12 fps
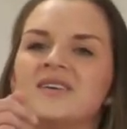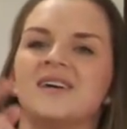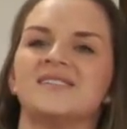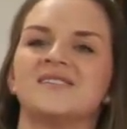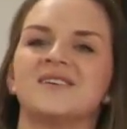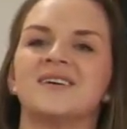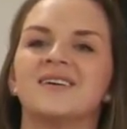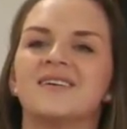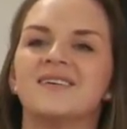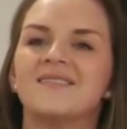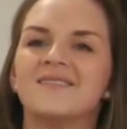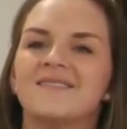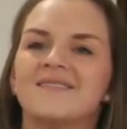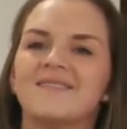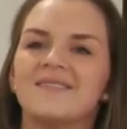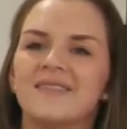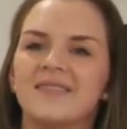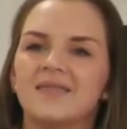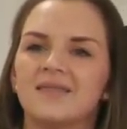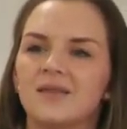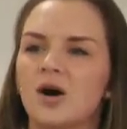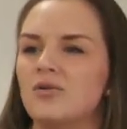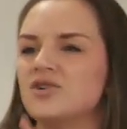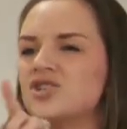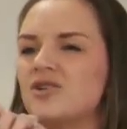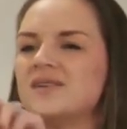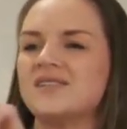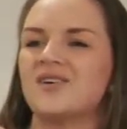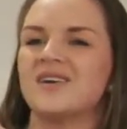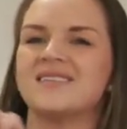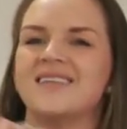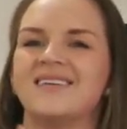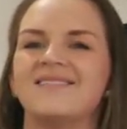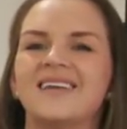Yes, sir. Insurance. I'll get to that.